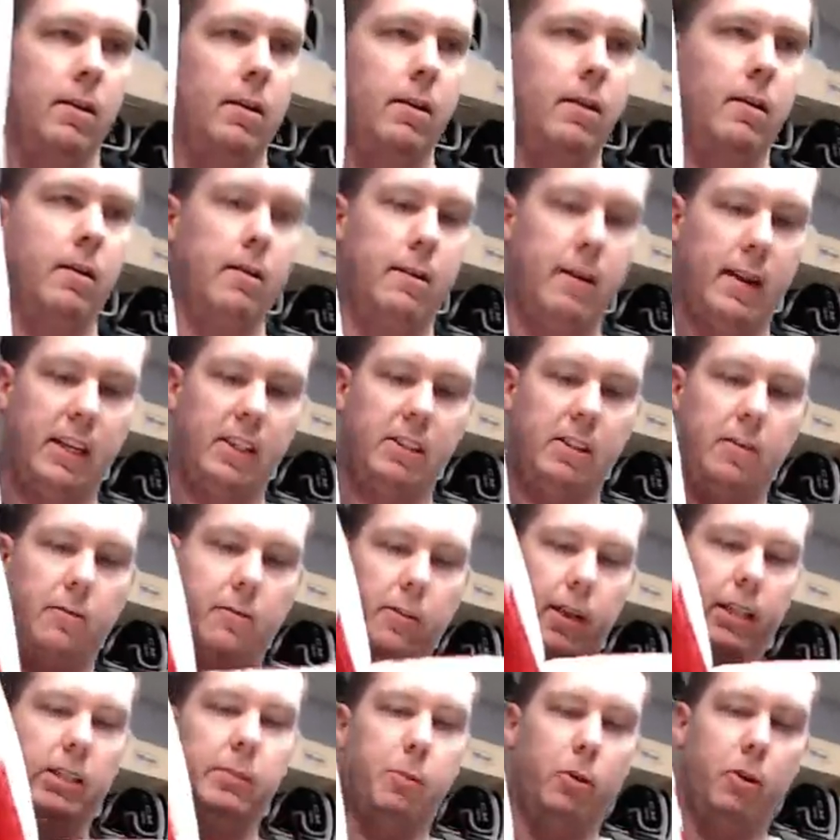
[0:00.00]
Nicely
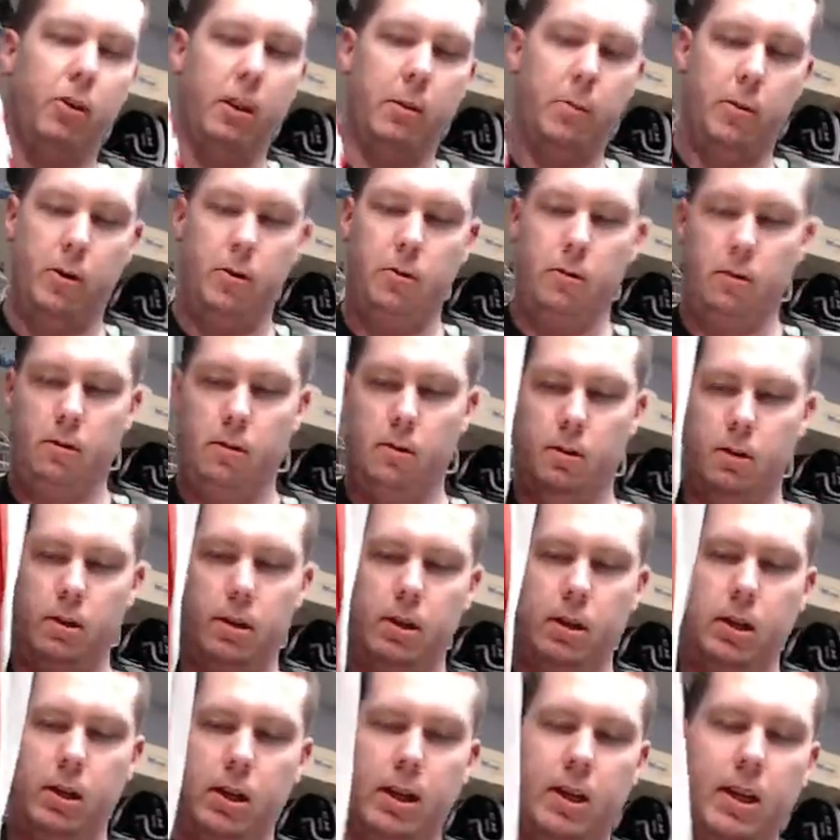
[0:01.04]
flexible in the boot.
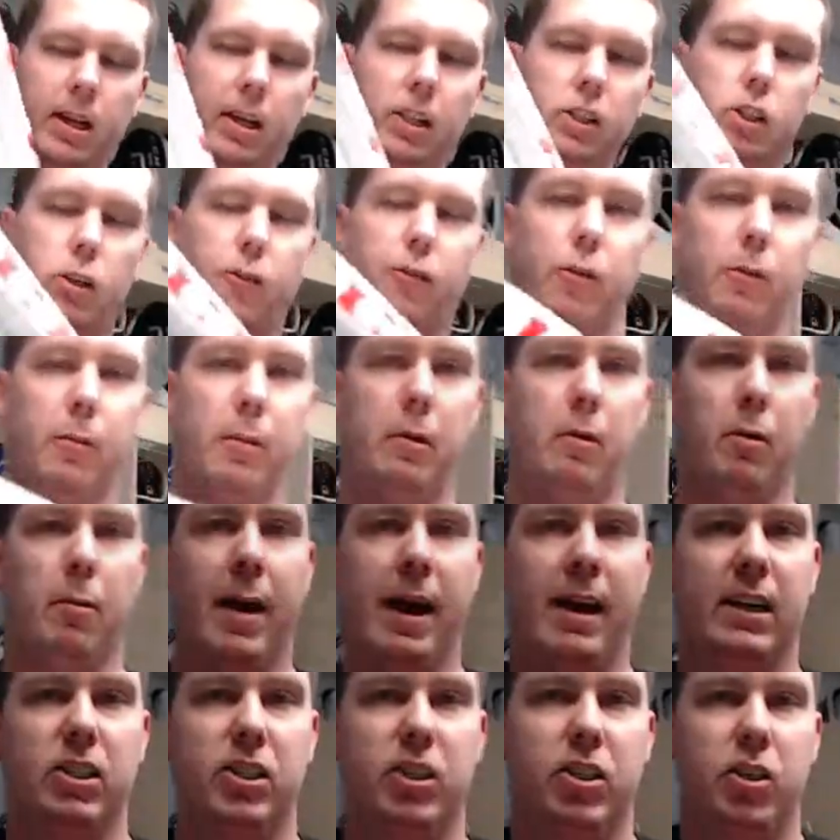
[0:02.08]
So if you remember back
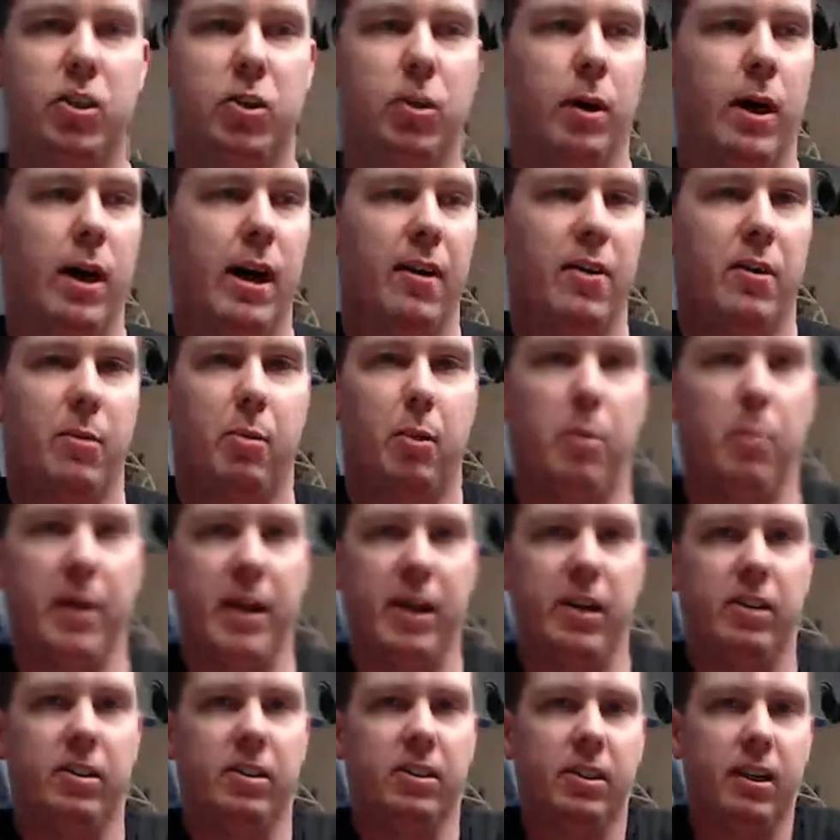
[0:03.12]
to uh, the
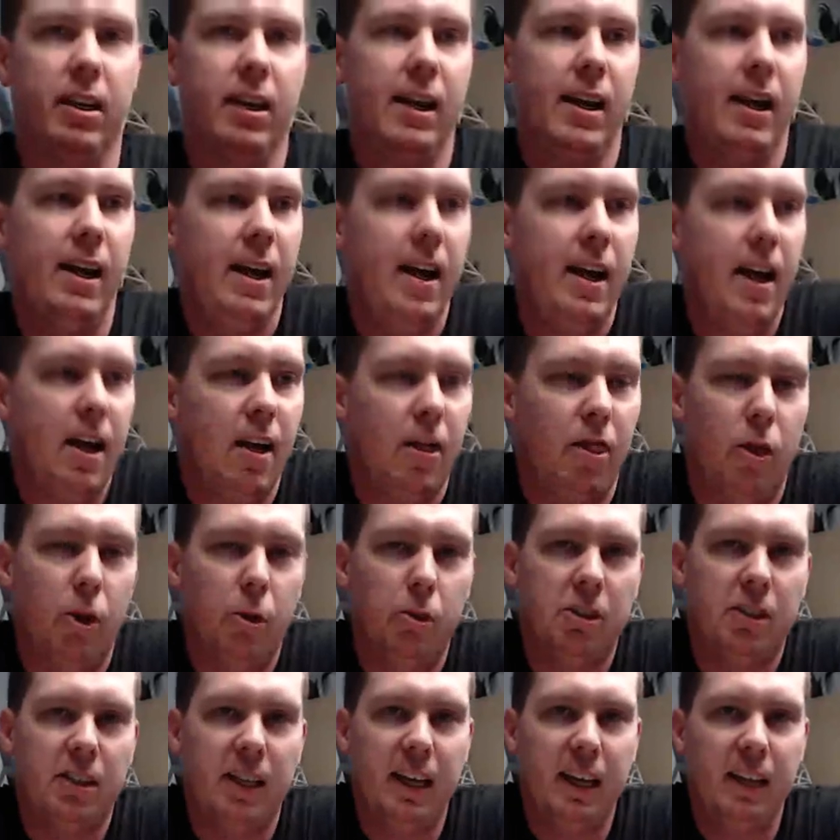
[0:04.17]
premieres, those
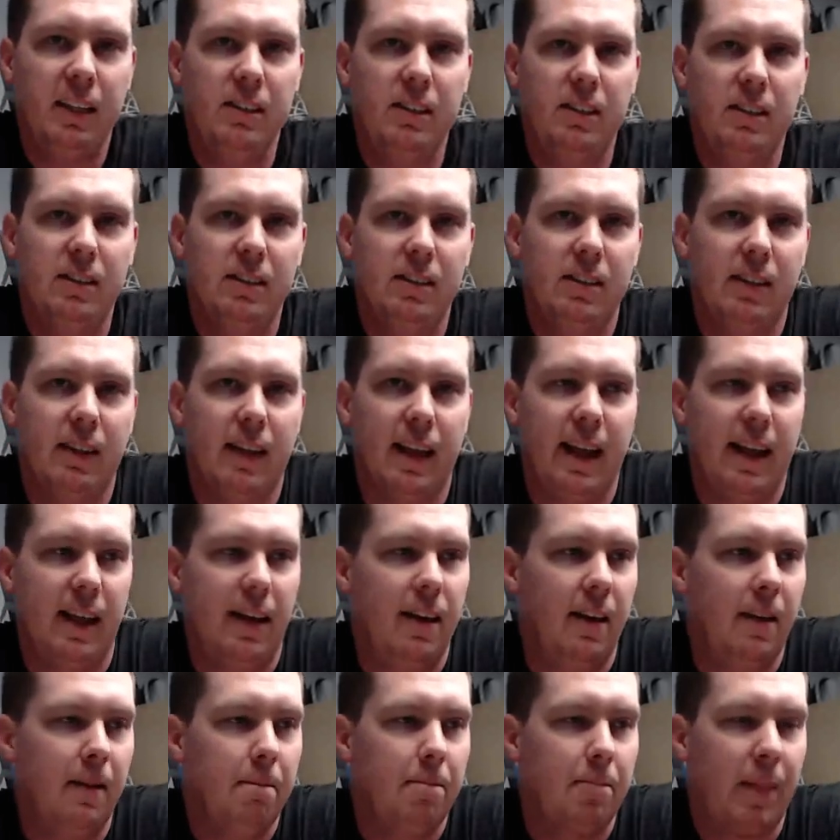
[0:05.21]
things like
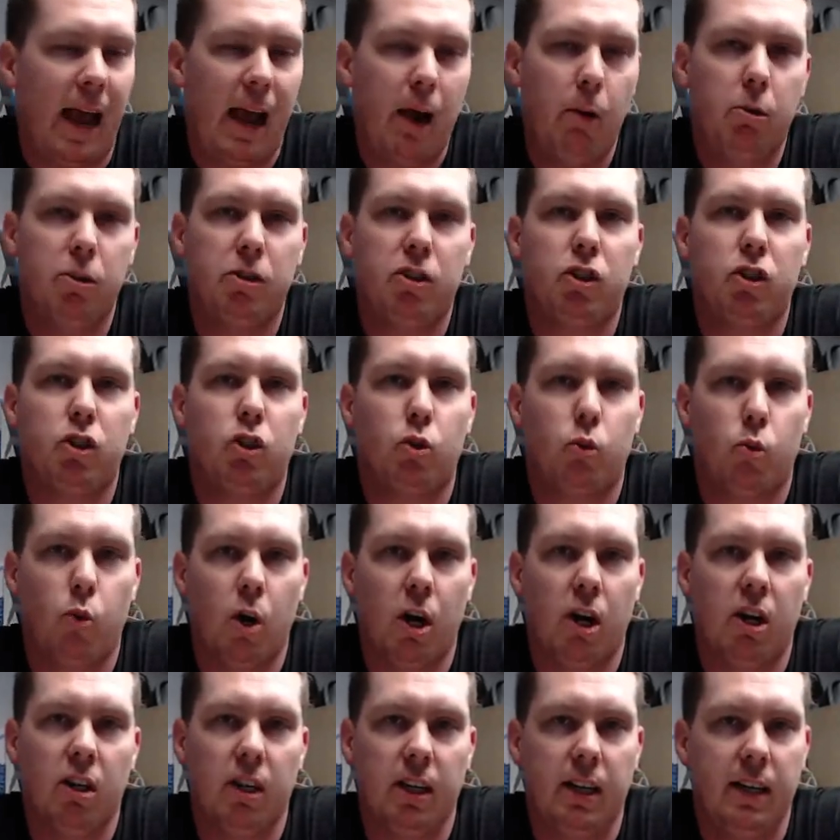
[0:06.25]
I was
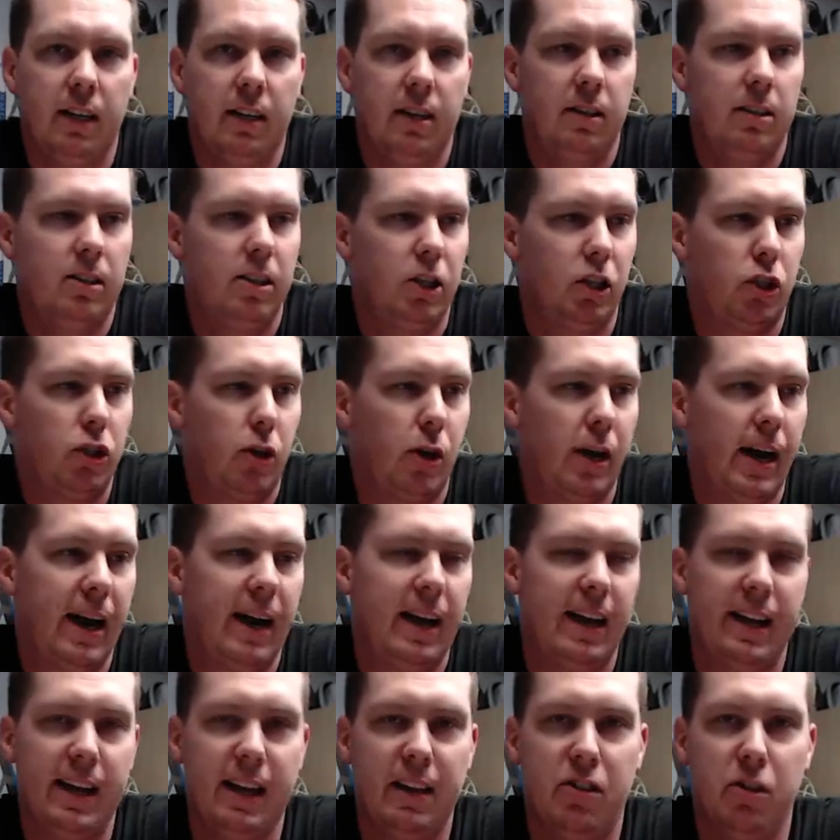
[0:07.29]
struggling to try to
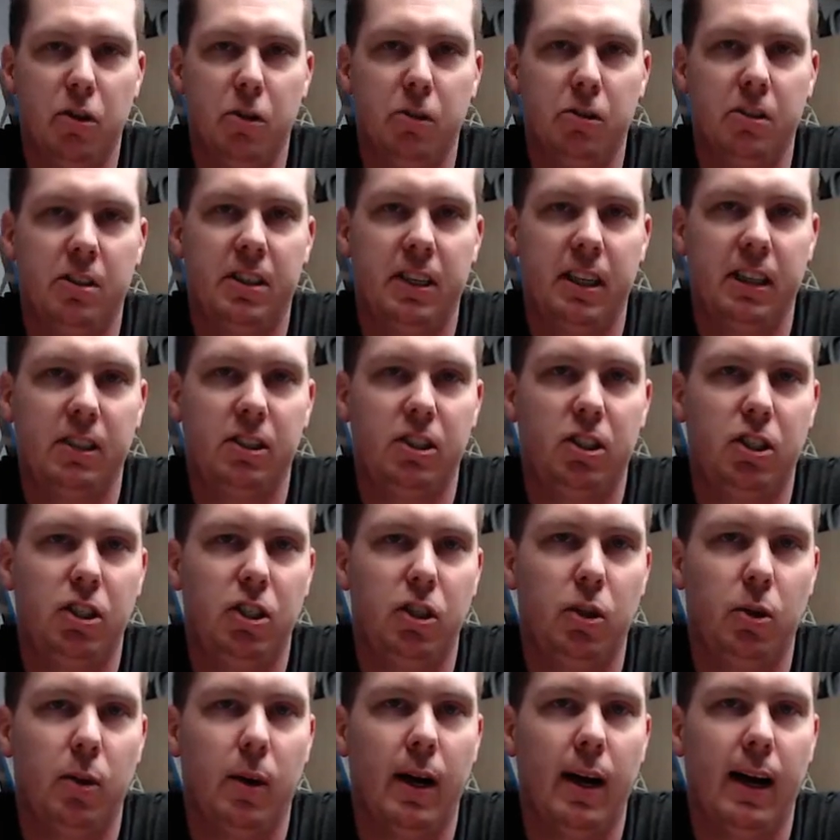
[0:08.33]
get those things to
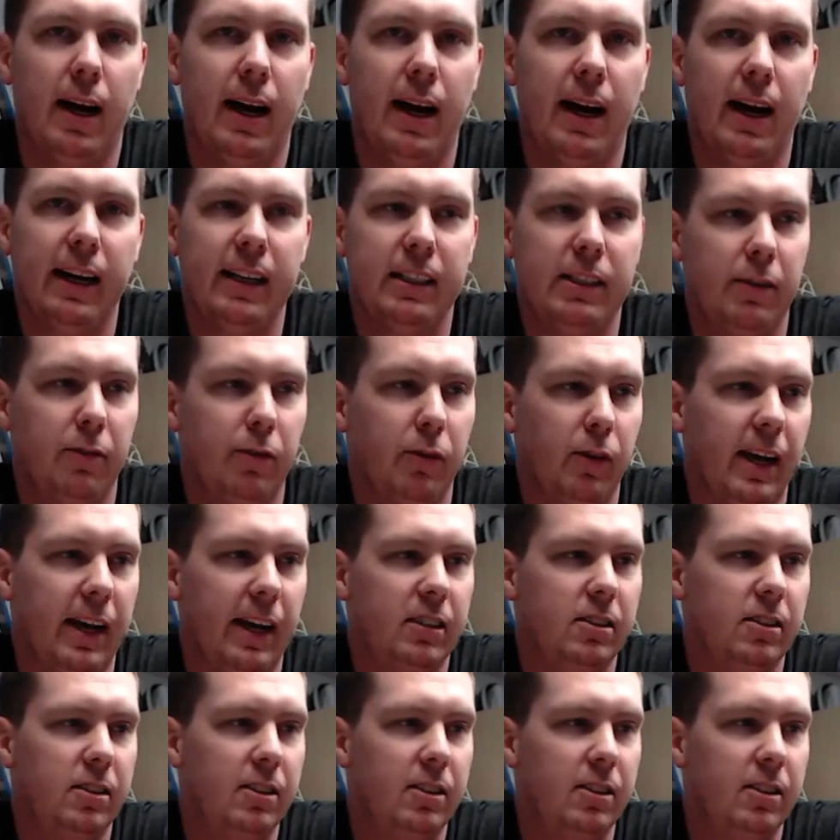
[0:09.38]
uh, to flex.